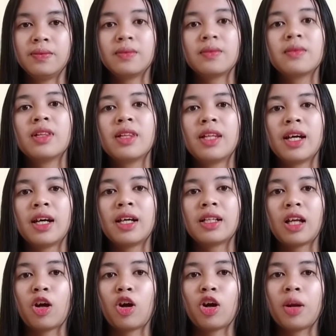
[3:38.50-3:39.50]
The
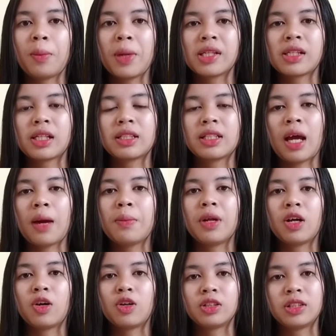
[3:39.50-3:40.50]
trigonometric table
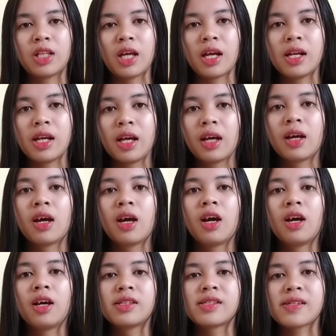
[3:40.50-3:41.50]
containing
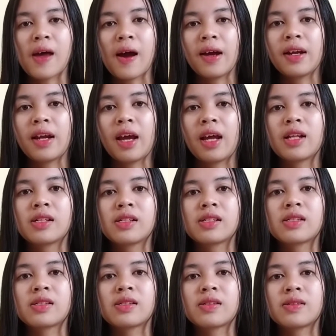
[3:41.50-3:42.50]
sine and
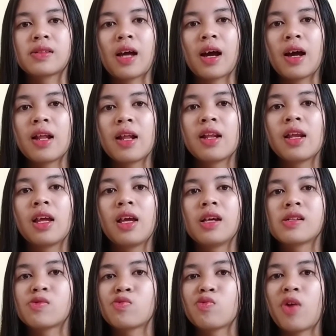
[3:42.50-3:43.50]
tan
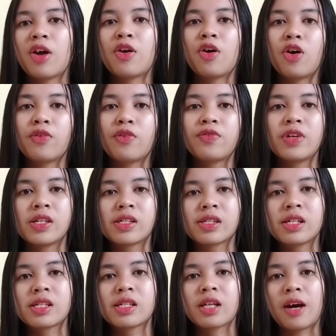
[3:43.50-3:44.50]
is one of his
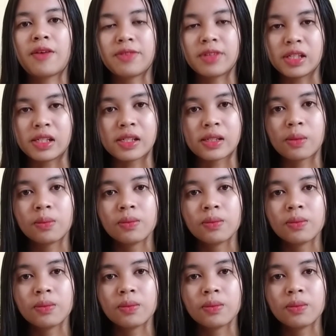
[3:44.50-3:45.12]
discoveries.